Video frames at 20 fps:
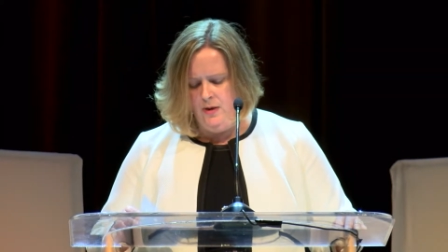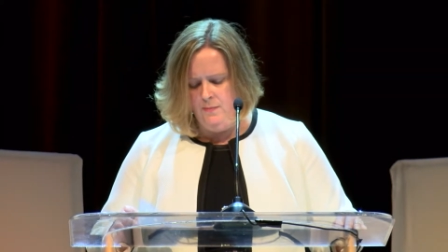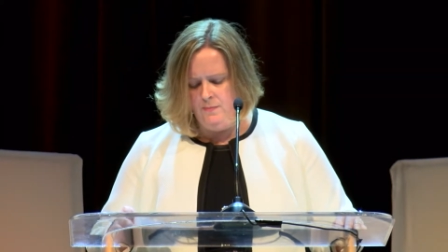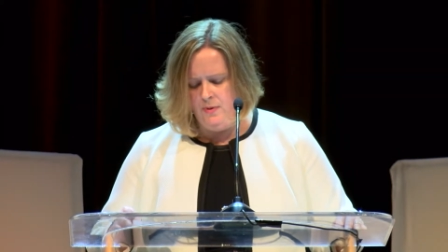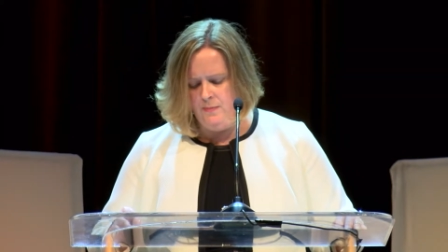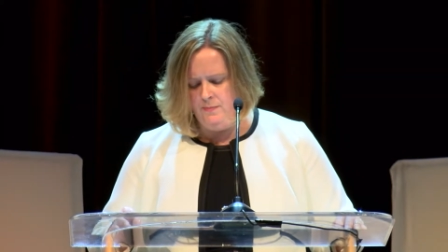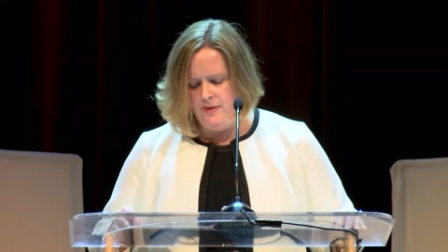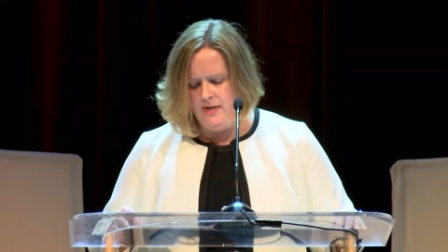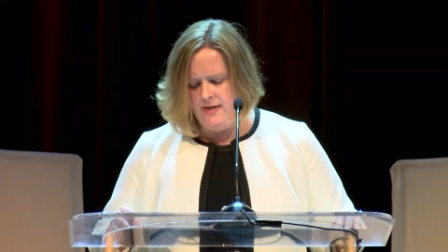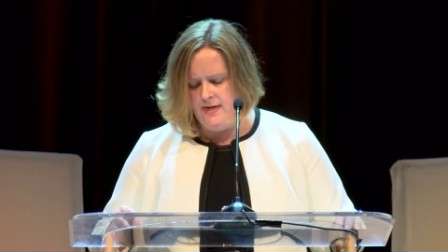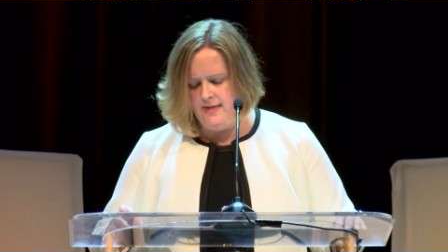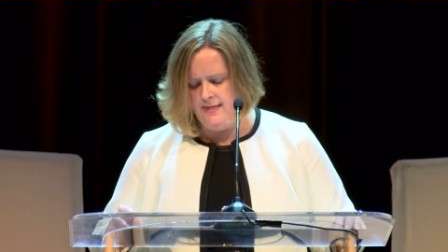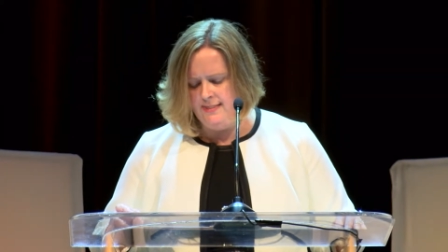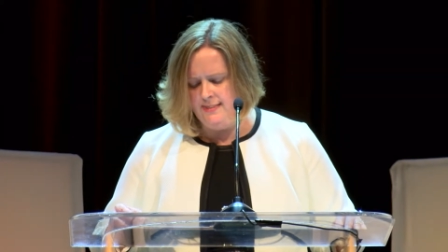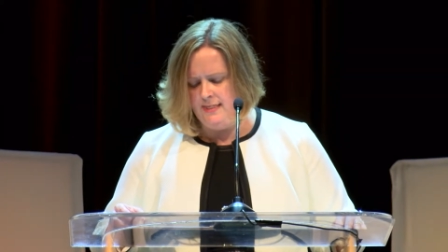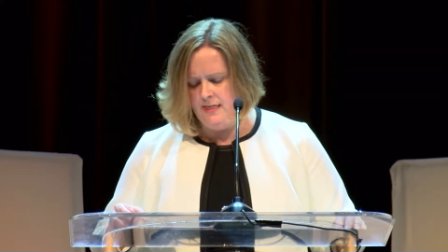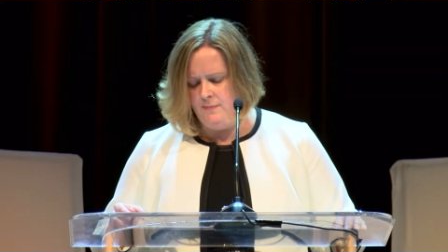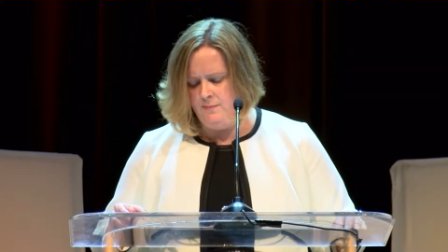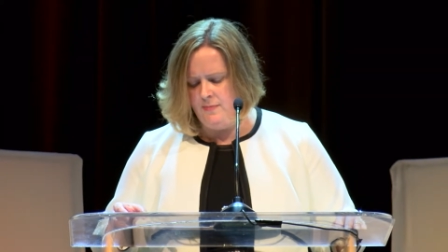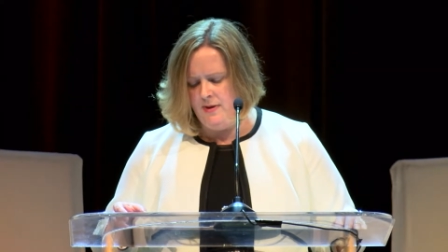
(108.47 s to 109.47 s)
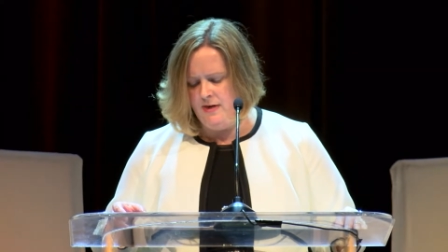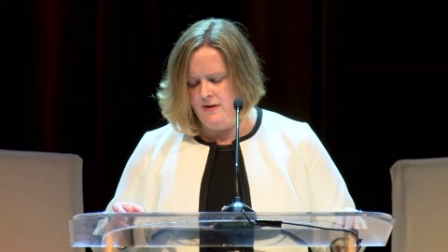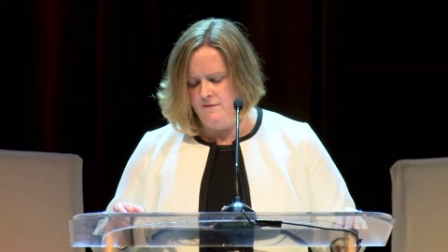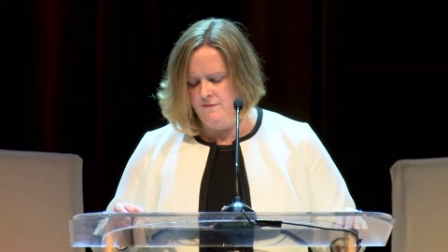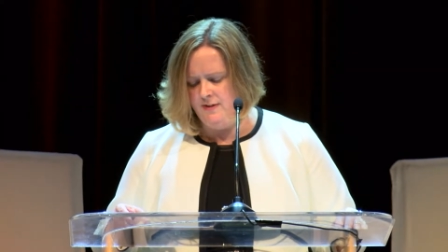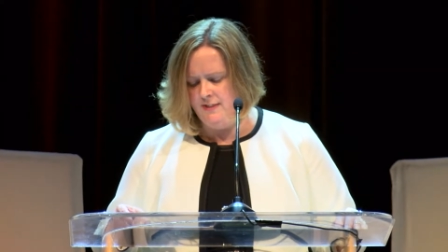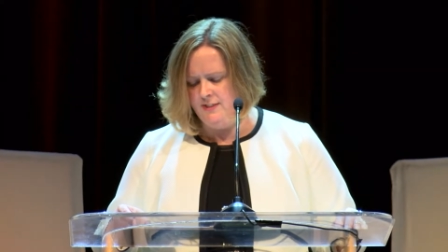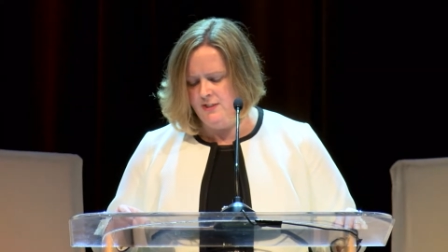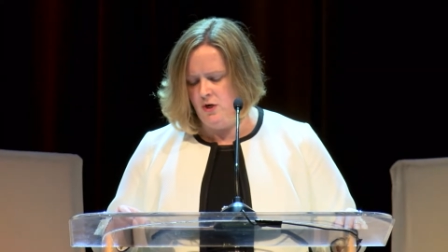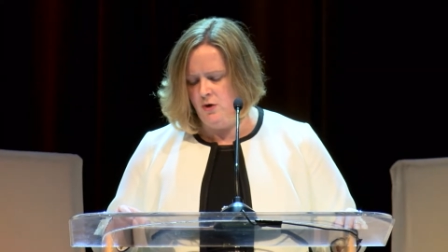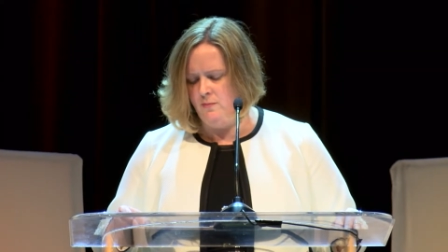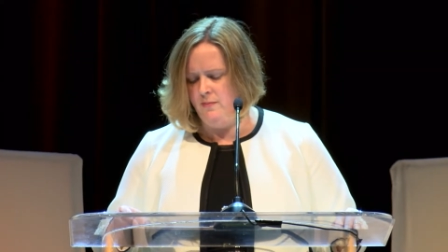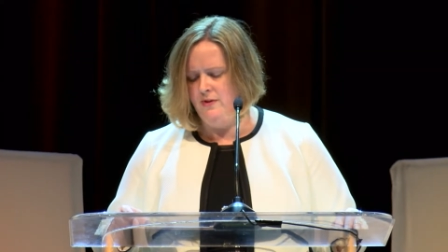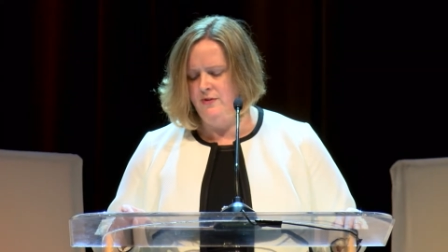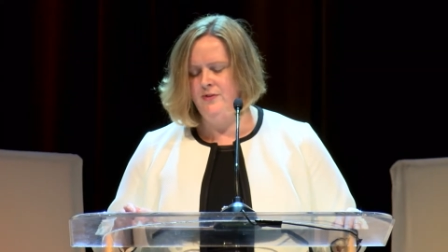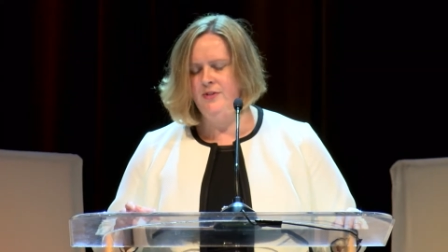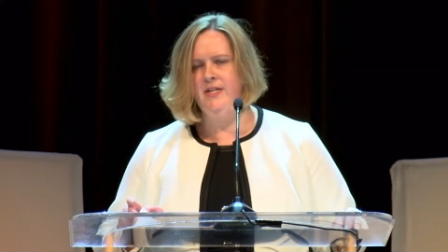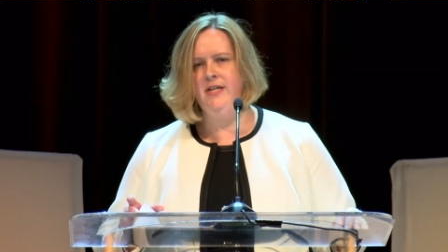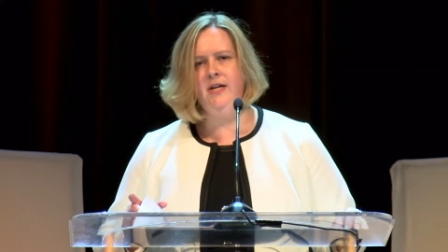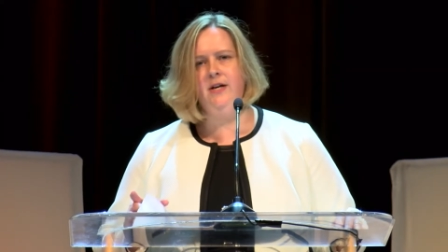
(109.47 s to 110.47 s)
but because it benefits our
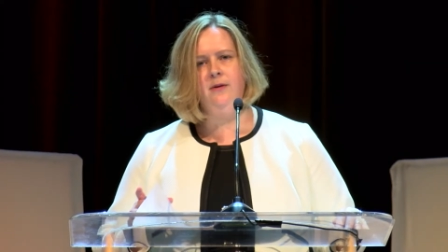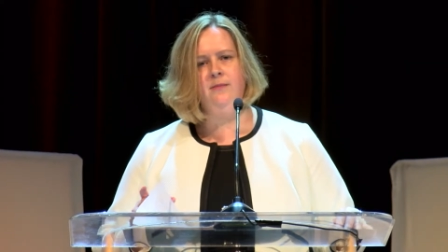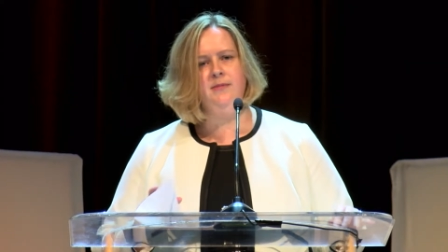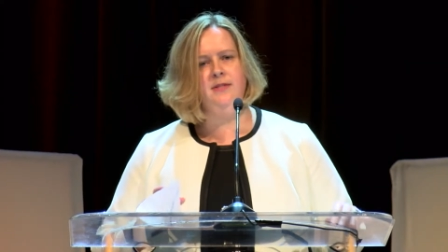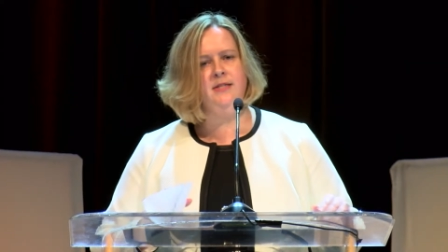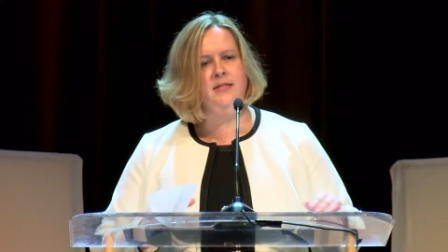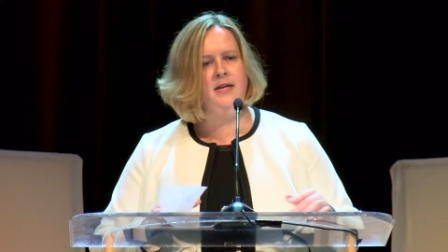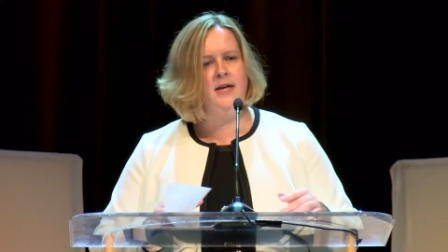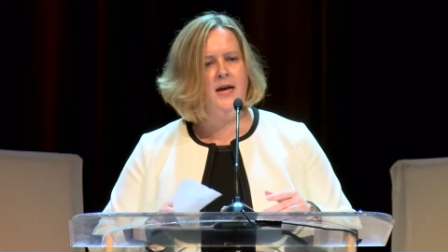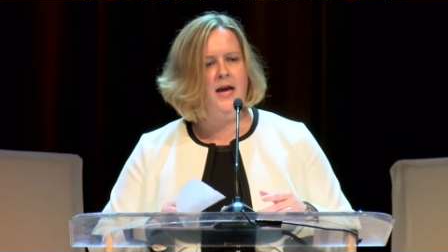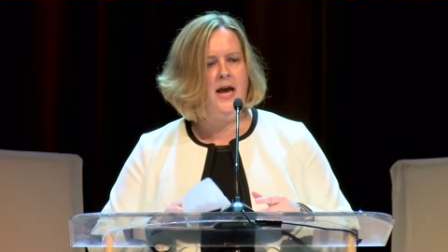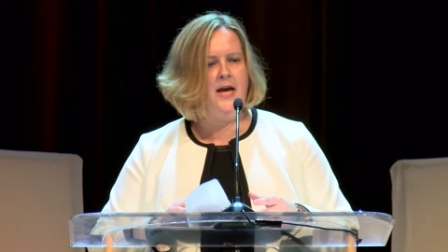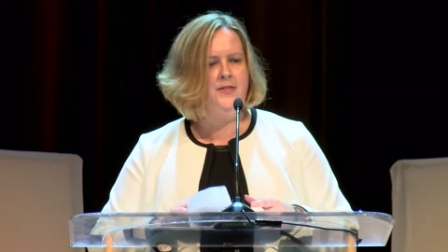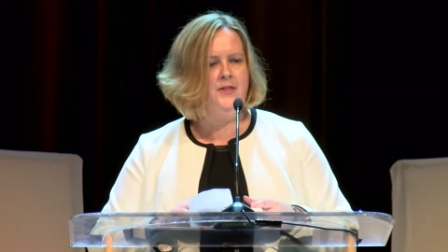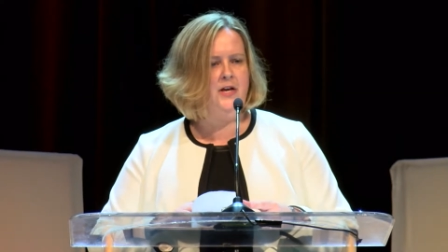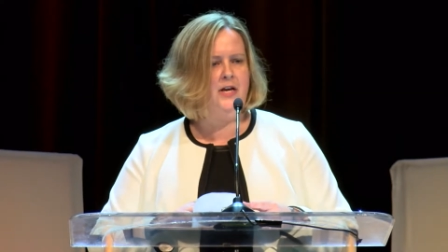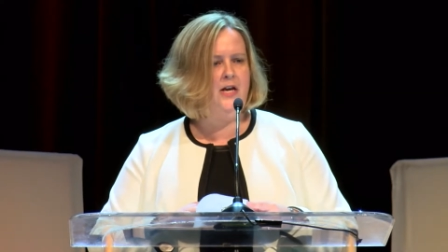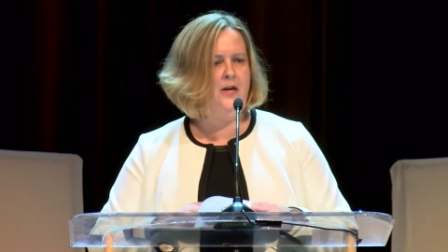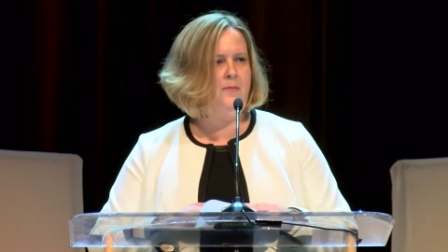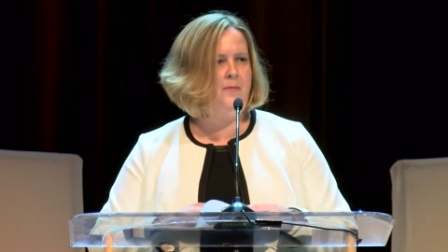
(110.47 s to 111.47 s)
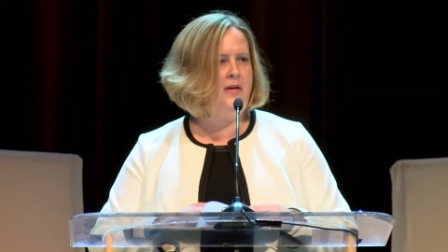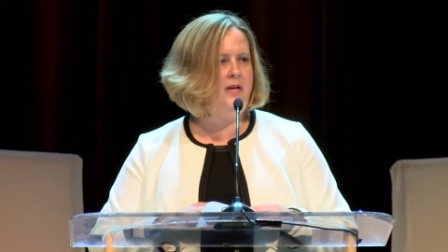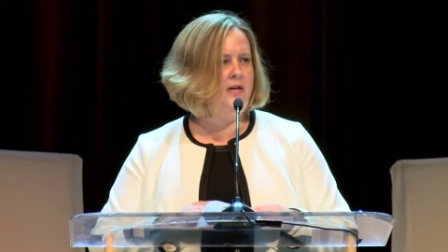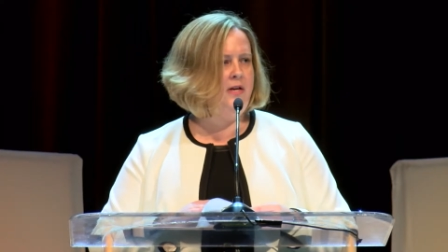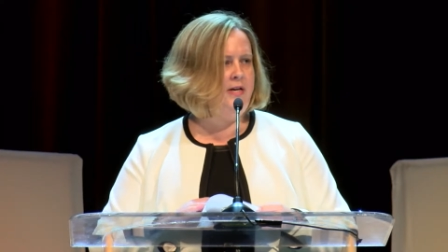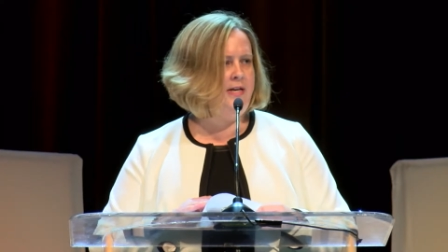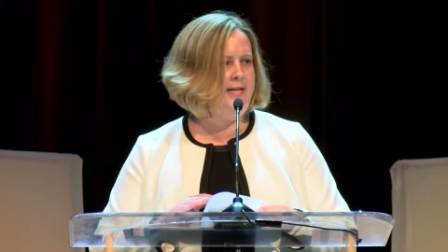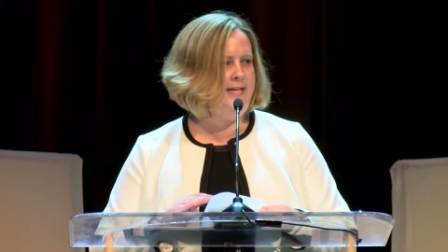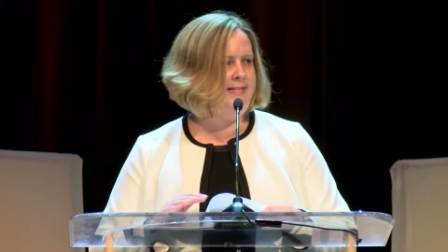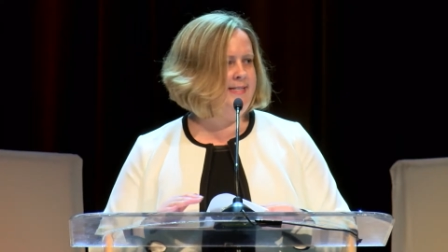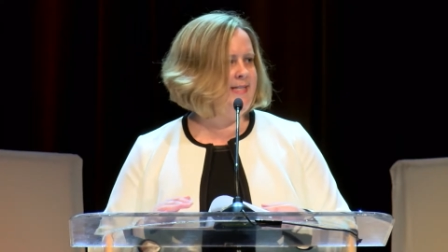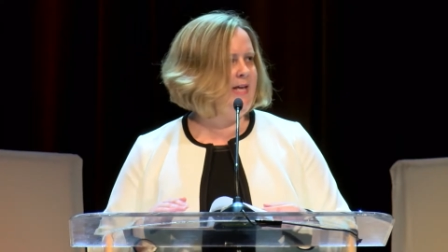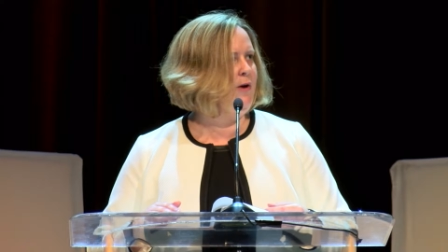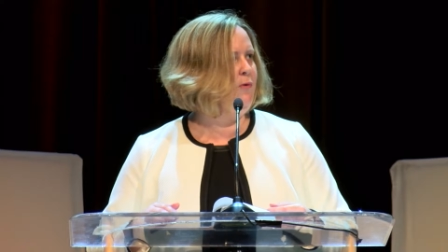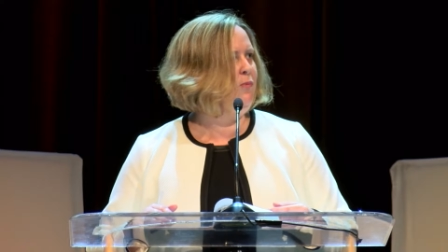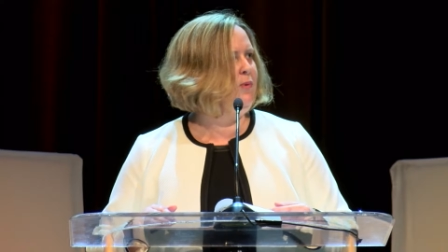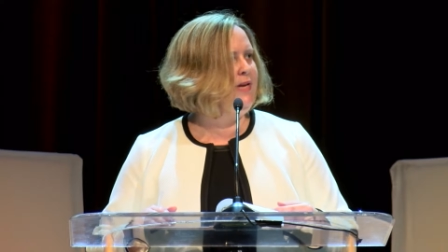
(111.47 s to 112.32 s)
museums and the communities that